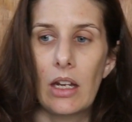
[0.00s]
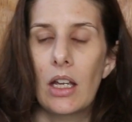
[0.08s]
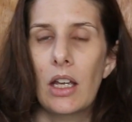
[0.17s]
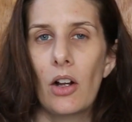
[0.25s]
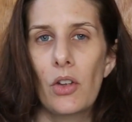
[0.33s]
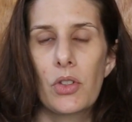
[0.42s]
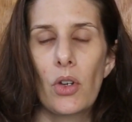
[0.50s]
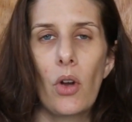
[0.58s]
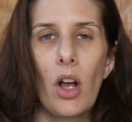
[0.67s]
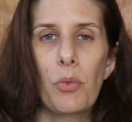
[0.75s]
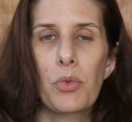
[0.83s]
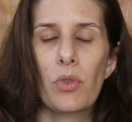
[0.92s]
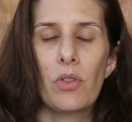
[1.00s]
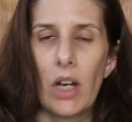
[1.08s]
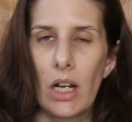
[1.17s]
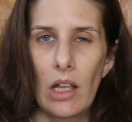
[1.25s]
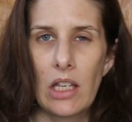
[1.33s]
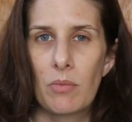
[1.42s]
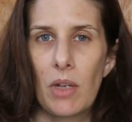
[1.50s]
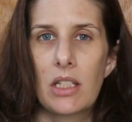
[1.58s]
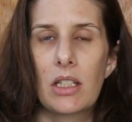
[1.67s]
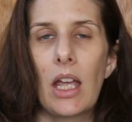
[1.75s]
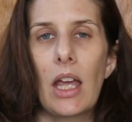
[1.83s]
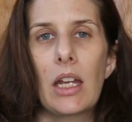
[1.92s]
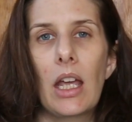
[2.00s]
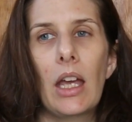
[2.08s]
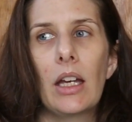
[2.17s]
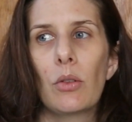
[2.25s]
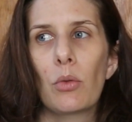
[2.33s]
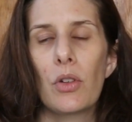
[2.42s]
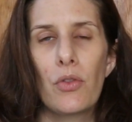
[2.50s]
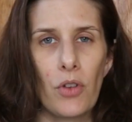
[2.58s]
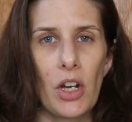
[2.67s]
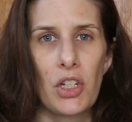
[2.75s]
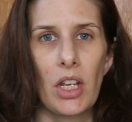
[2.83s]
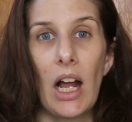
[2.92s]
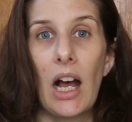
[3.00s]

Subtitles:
It also helps revitalize my skin and refresh it.